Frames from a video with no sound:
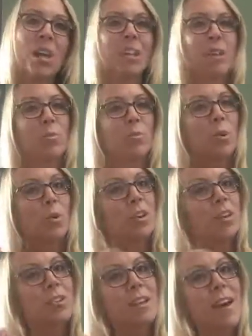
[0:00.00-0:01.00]
like roll
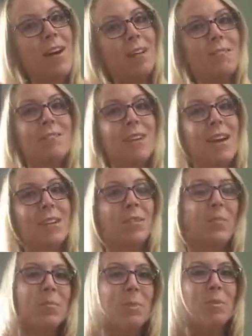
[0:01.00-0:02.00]
your towels and tie a
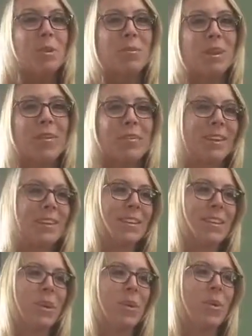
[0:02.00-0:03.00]
little ribbon around it,
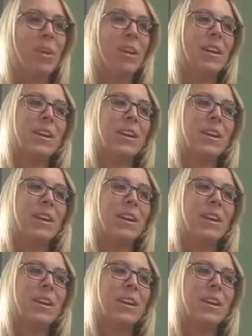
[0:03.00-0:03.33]
you know.